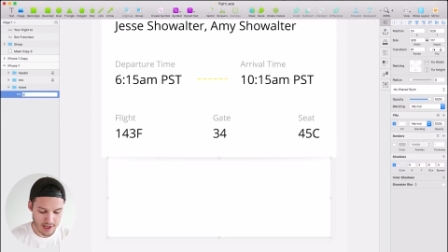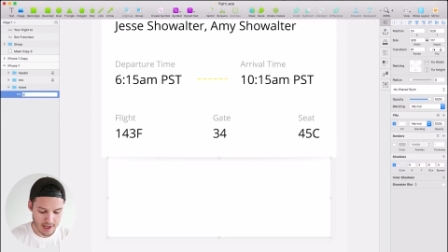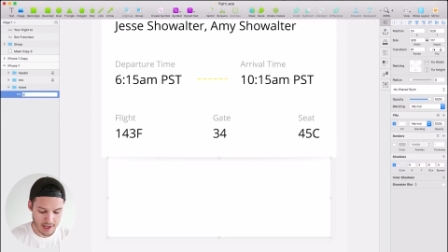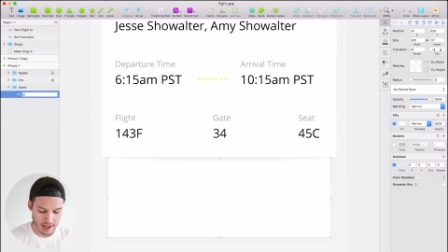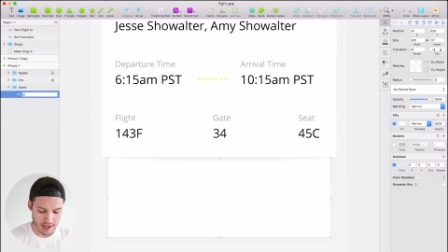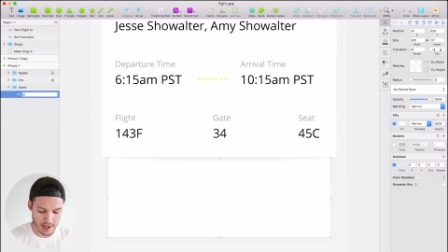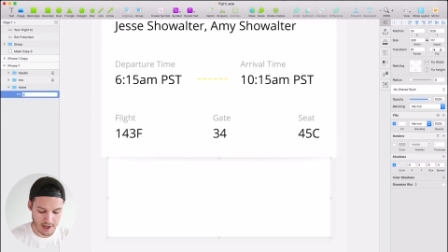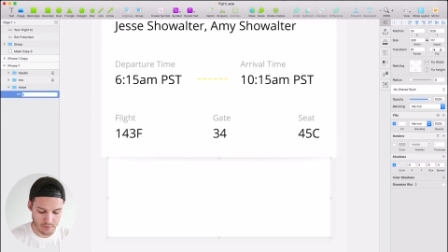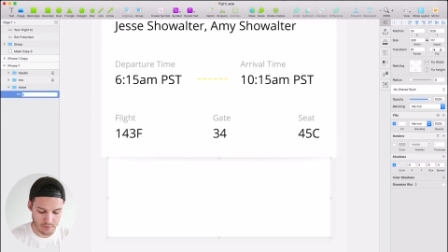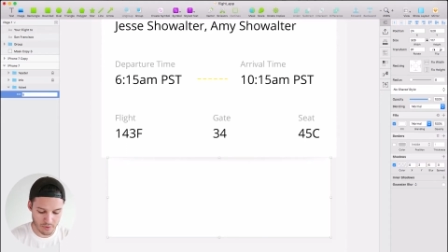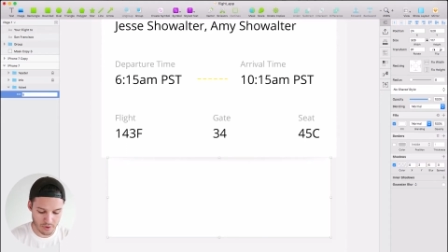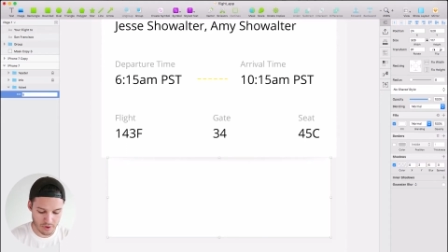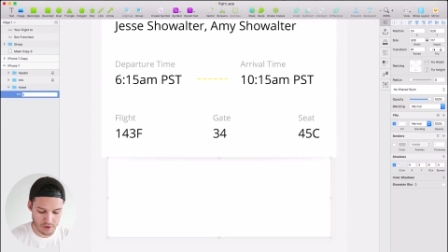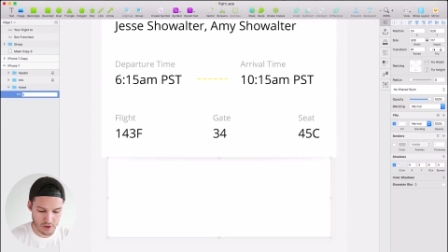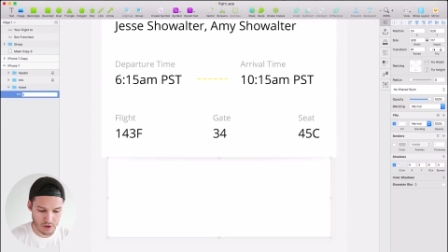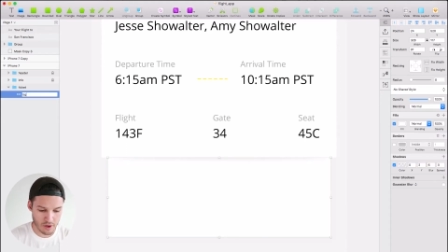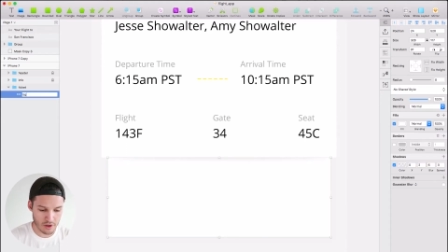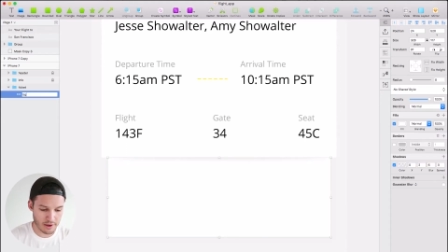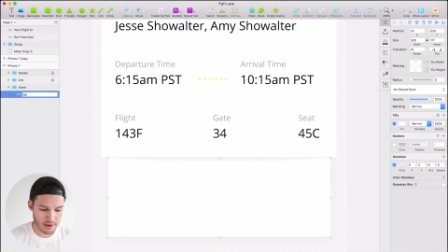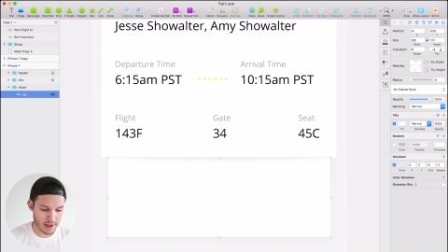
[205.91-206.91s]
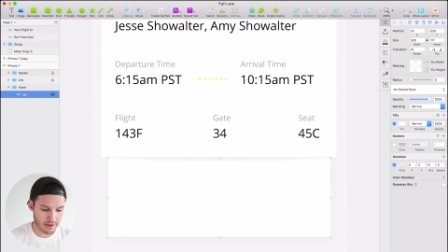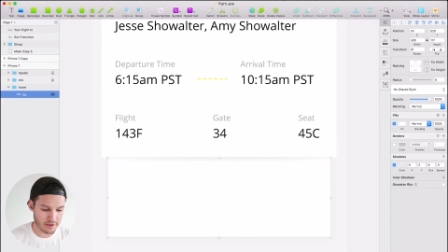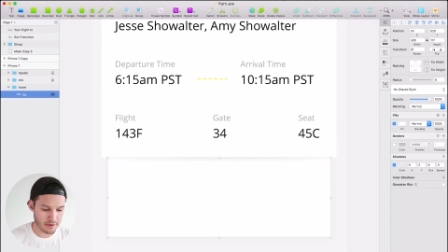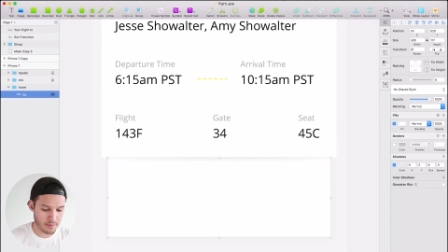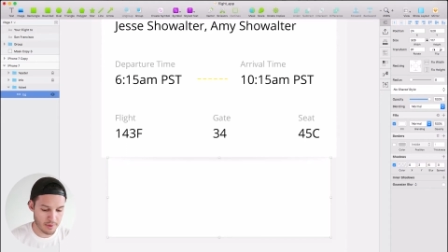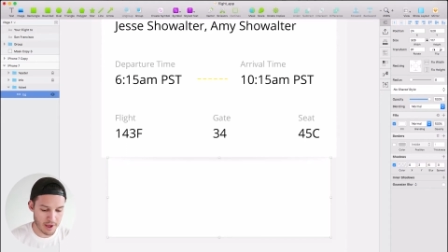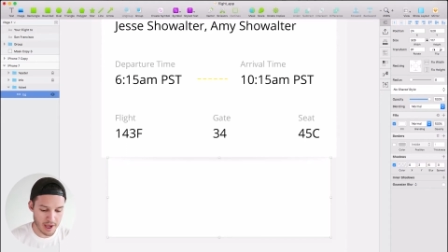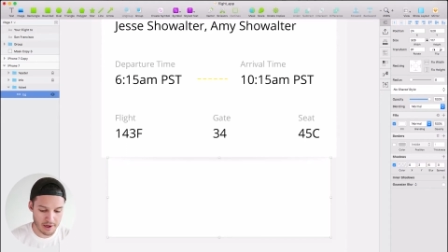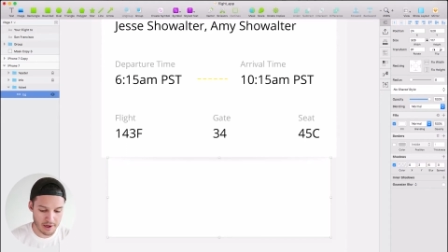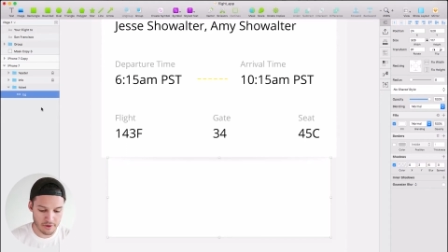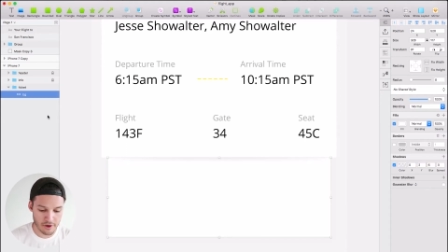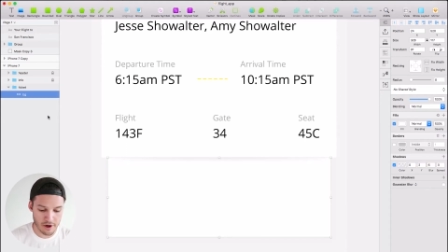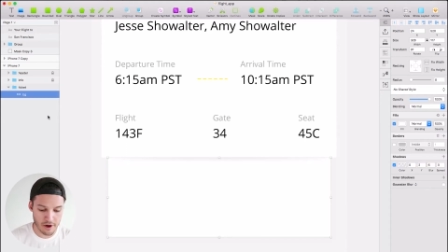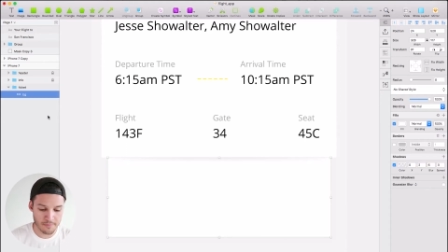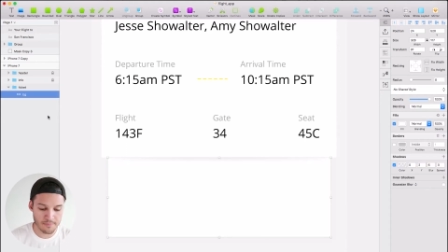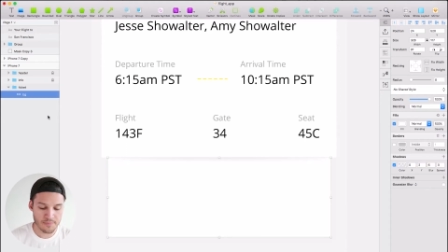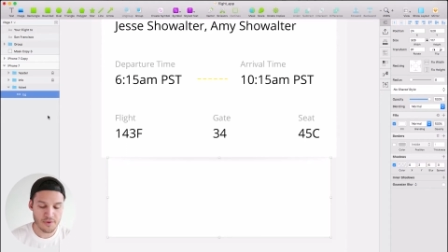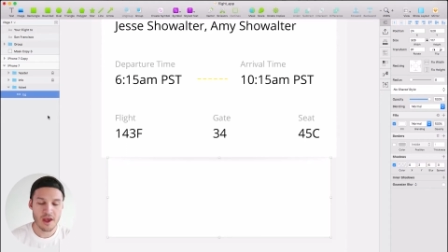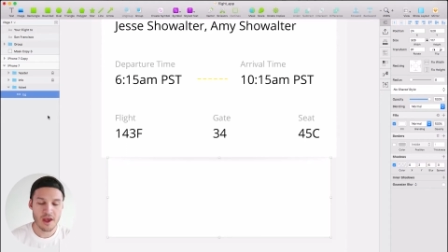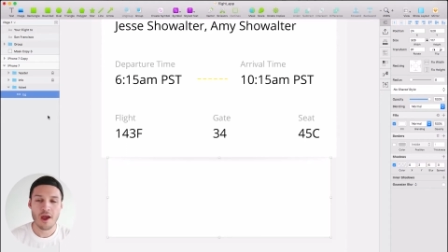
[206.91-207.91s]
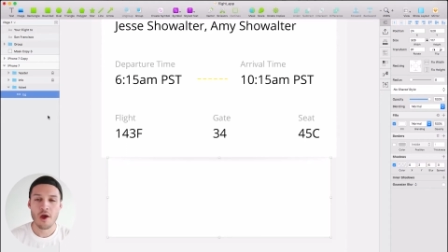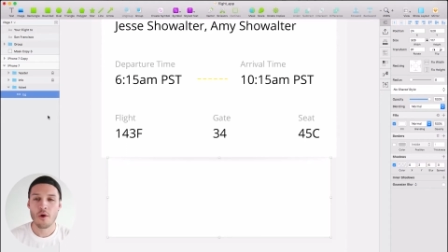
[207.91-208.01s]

and we'll call that the background.